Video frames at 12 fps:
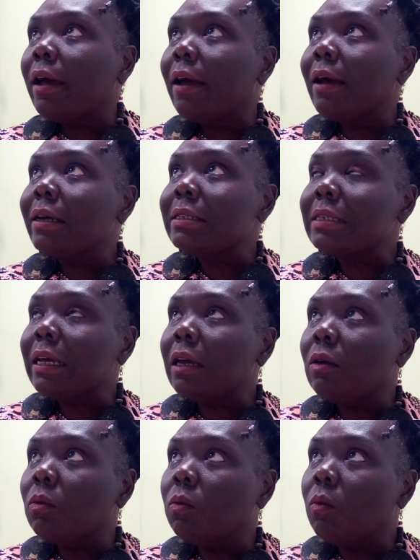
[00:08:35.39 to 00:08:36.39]
as
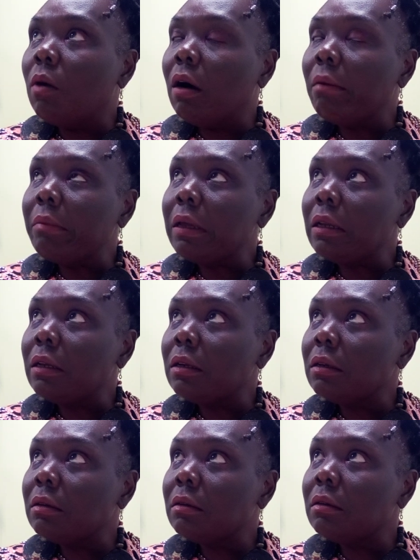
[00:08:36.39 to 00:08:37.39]
a woman.
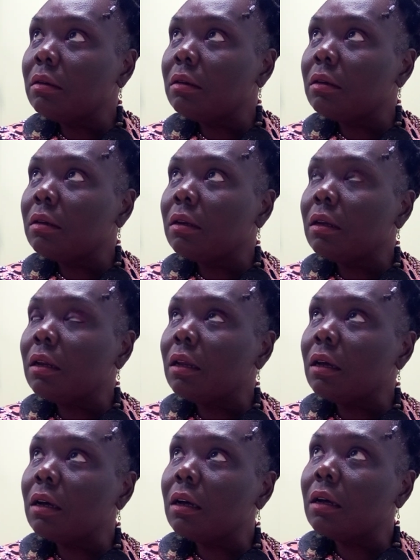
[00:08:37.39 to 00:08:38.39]

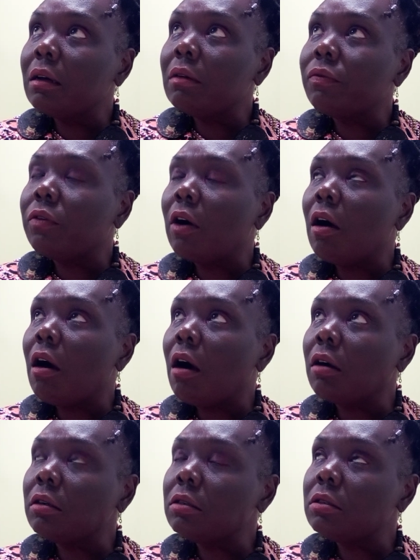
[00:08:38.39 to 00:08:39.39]
Uh, for
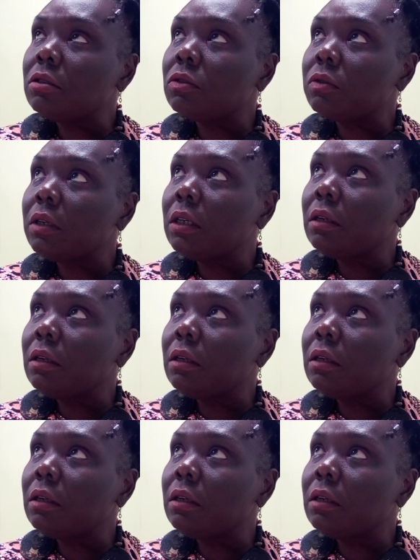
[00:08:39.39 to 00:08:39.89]
artistry.